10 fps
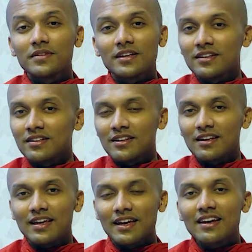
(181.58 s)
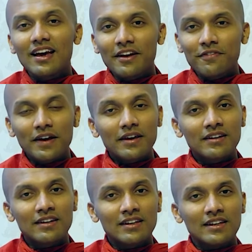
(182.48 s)
the lay life, and
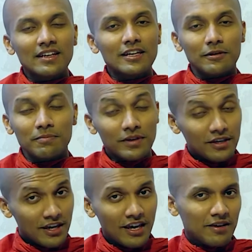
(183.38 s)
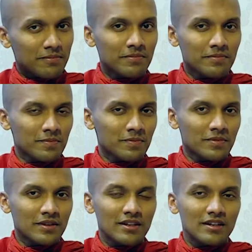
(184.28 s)
he became
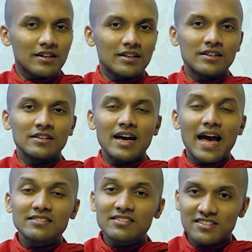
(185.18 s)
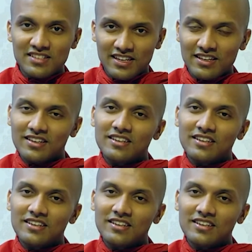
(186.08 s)
an ascetic